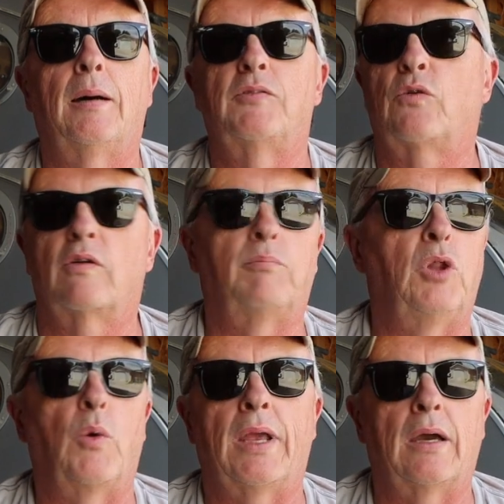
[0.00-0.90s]
sort of
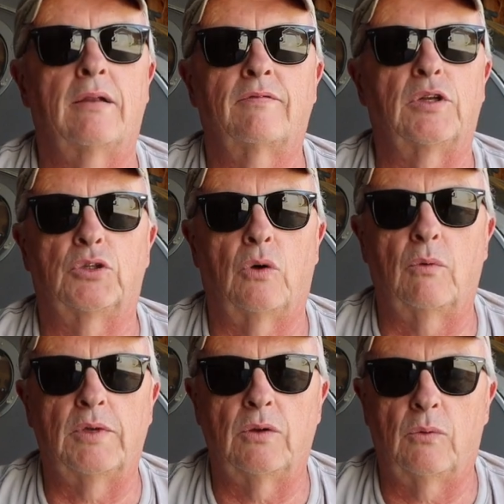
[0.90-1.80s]
blowing out of control.
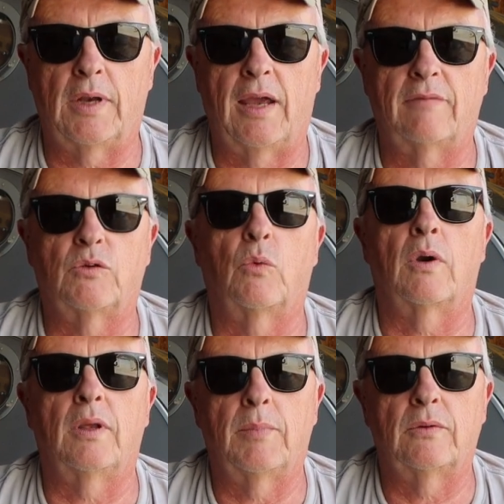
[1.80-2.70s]
We don't want to have to
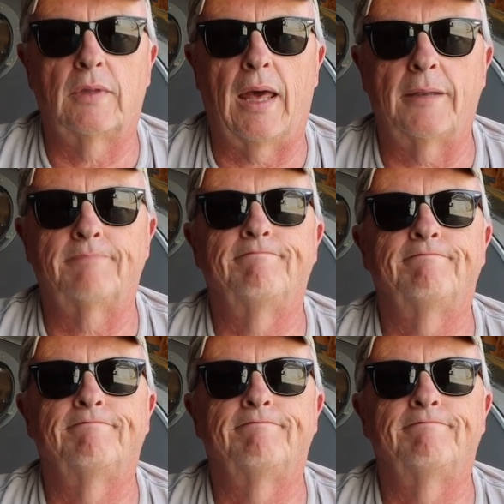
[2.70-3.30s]
worry about that.